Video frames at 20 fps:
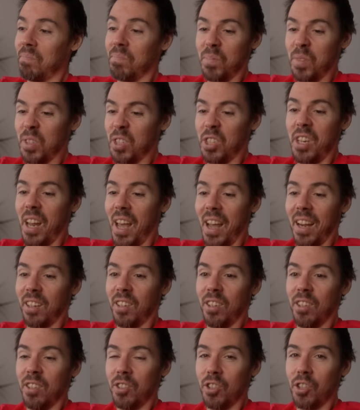
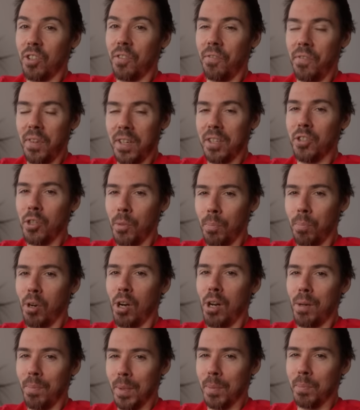Stacked. Just fix your
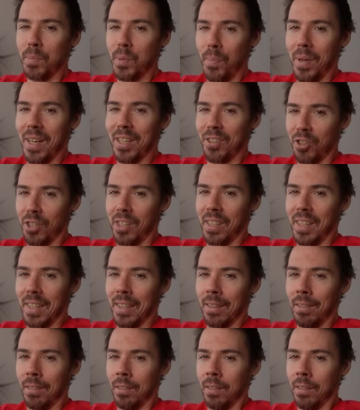problems basically.